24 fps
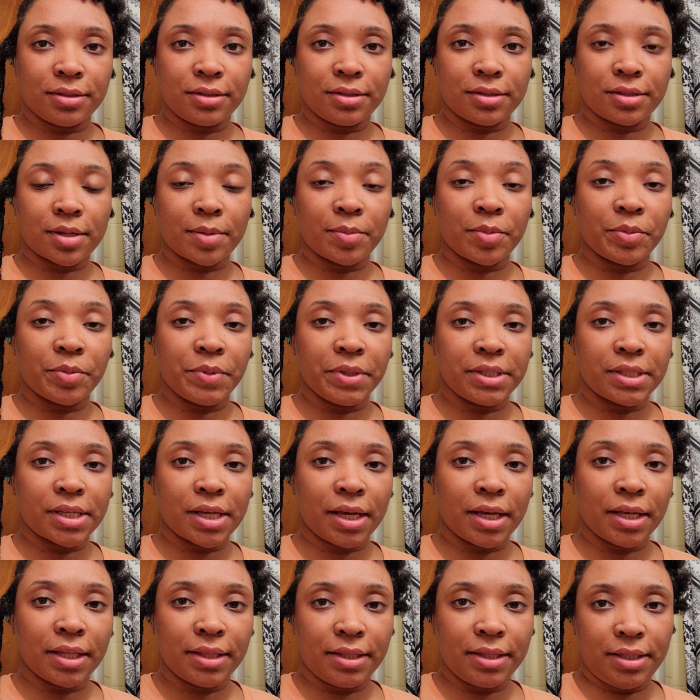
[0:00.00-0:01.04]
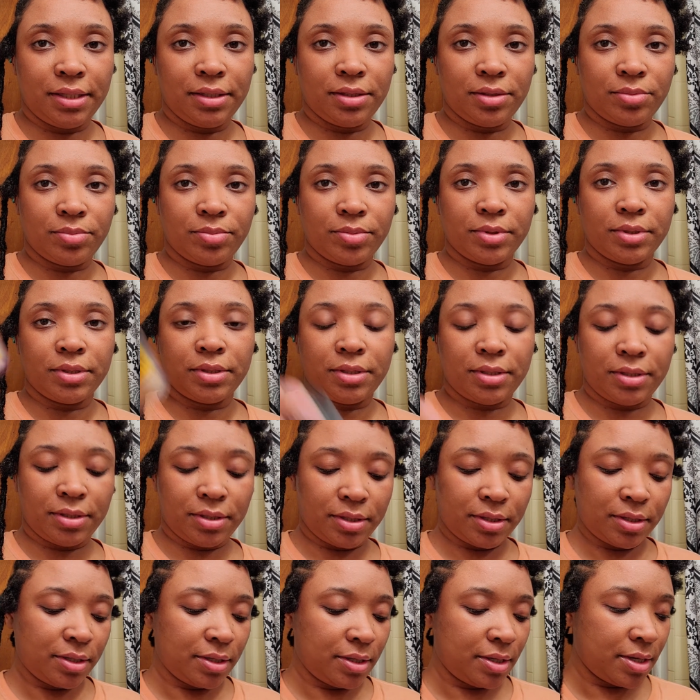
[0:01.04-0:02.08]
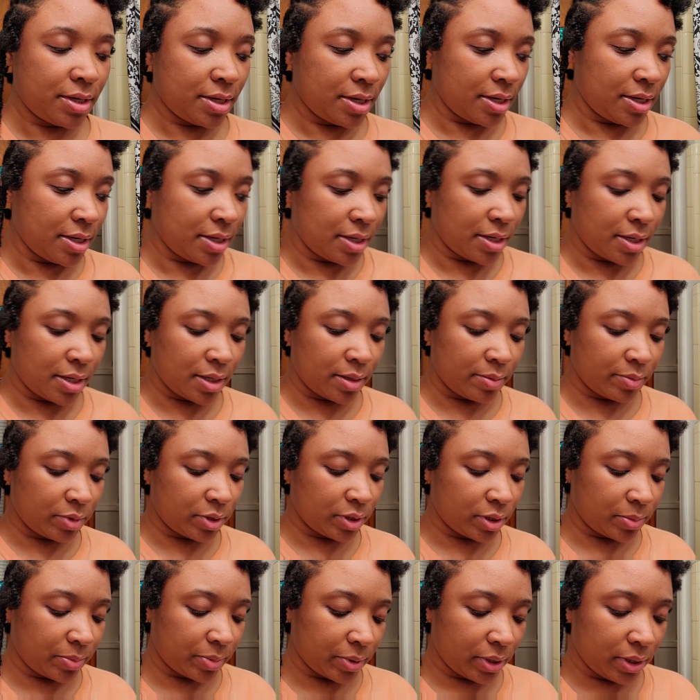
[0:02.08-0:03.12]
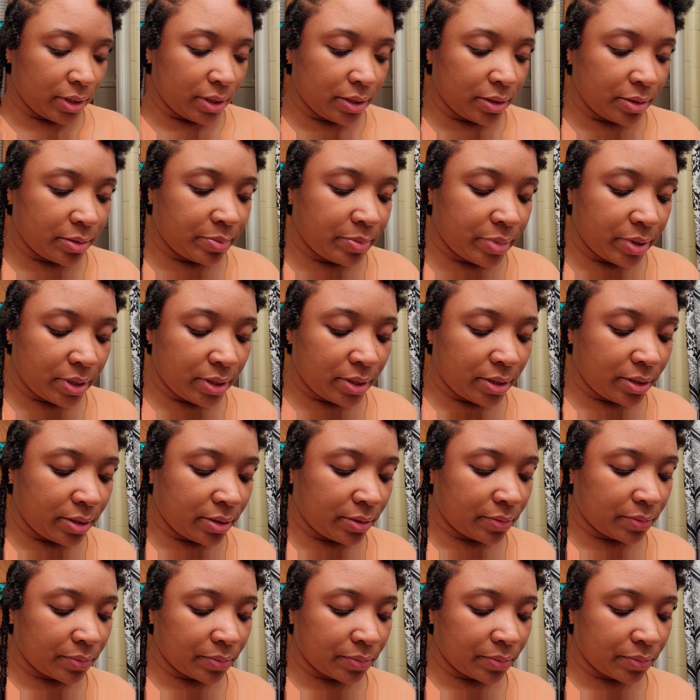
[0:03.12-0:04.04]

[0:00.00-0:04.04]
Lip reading: So I'm gonna be taking this one, and I'm gonna just put a little bit